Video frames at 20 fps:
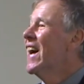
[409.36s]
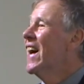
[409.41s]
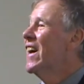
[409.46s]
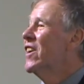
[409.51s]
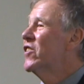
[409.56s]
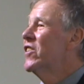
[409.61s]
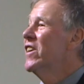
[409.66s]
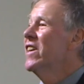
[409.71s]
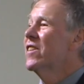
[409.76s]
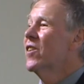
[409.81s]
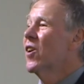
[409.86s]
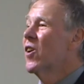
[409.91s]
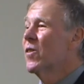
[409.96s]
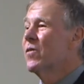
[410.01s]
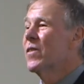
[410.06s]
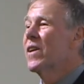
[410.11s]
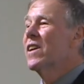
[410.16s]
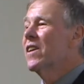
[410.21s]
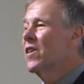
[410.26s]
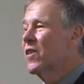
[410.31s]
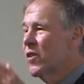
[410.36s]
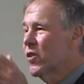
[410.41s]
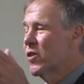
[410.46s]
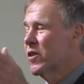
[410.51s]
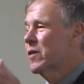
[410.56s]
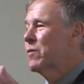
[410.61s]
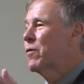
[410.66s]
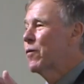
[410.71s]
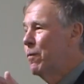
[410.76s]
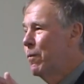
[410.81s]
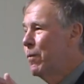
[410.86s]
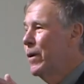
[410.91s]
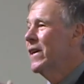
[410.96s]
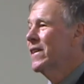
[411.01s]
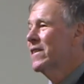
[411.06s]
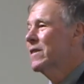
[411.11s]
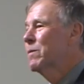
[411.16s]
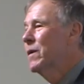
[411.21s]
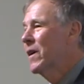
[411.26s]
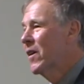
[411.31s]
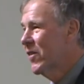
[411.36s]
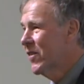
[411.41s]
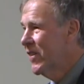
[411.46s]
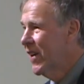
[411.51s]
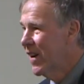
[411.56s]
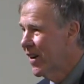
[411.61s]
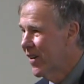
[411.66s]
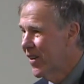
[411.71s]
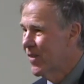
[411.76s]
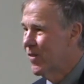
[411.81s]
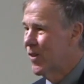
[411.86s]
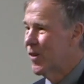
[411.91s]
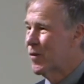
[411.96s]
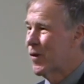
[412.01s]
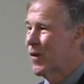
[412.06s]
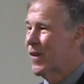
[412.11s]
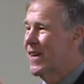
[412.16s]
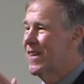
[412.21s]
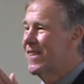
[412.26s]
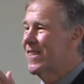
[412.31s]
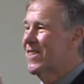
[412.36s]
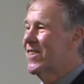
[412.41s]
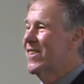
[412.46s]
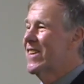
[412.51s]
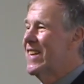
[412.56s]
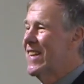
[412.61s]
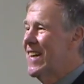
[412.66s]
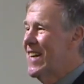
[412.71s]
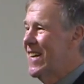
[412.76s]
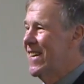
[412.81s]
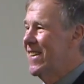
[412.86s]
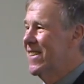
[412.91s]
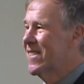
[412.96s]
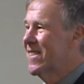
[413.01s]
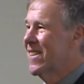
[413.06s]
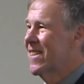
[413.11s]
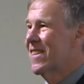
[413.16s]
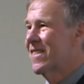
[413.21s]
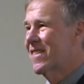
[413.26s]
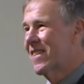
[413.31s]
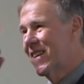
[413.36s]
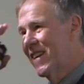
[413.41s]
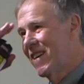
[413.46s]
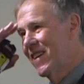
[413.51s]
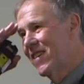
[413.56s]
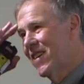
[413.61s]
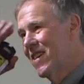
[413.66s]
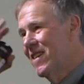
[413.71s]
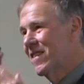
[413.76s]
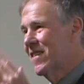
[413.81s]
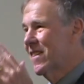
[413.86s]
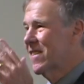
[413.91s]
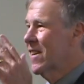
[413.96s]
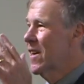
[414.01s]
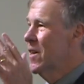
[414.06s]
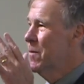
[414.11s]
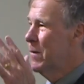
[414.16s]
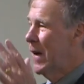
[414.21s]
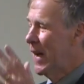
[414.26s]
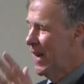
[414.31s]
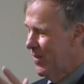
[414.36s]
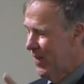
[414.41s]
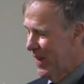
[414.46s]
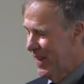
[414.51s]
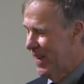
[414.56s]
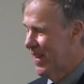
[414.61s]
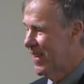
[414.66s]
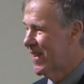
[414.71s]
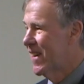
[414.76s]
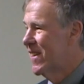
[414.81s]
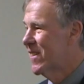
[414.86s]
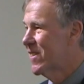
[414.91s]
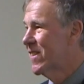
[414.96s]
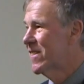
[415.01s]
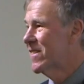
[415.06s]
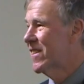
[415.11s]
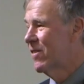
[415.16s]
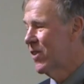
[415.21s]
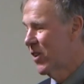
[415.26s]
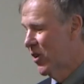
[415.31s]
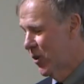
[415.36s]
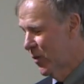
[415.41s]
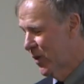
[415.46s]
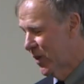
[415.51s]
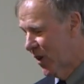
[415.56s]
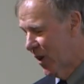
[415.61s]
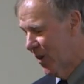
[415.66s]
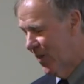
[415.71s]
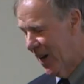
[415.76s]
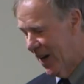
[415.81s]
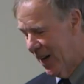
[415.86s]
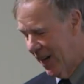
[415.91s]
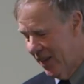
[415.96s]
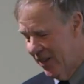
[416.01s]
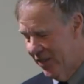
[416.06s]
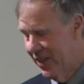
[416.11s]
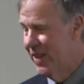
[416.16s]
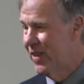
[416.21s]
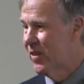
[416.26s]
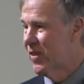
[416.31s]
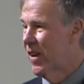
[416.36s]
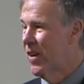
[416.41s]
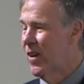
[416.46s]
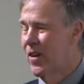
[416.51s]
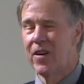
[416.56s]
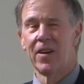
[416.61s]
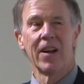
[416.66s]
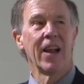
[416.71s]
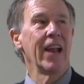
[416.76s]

And she told me, your, your breath smells terrible for those three days. So this ketosis, oh, maybe ketosis got something to do with carbohydrates and